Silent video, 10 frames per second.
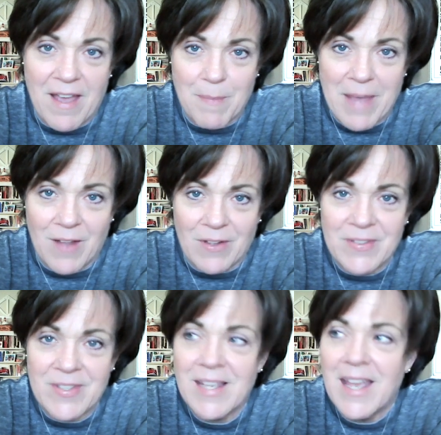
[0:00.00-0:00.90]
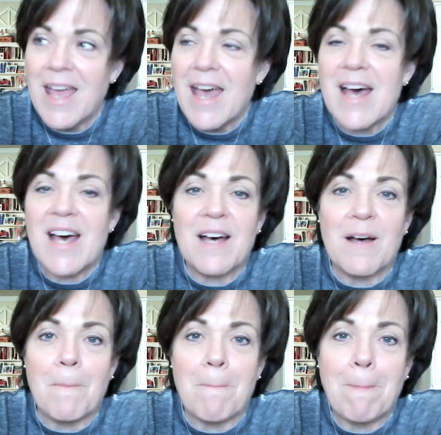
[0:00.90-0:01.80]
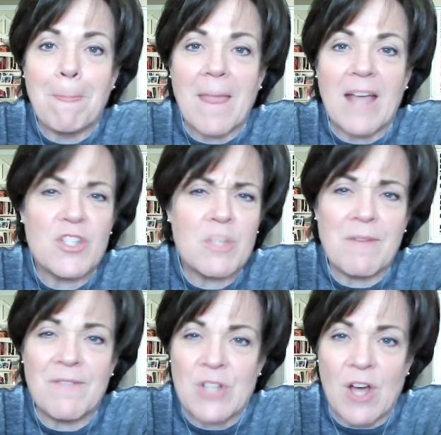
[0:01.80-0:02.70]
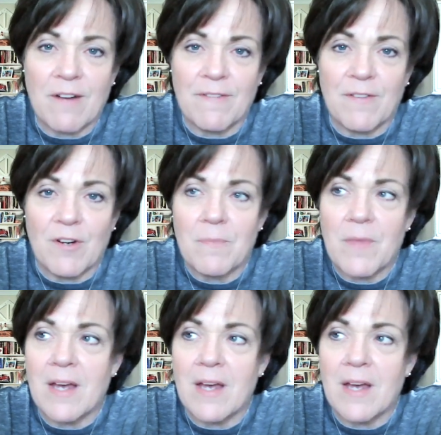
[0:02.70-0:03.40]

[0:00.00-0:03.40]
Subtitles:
balance. I used to be a photographer,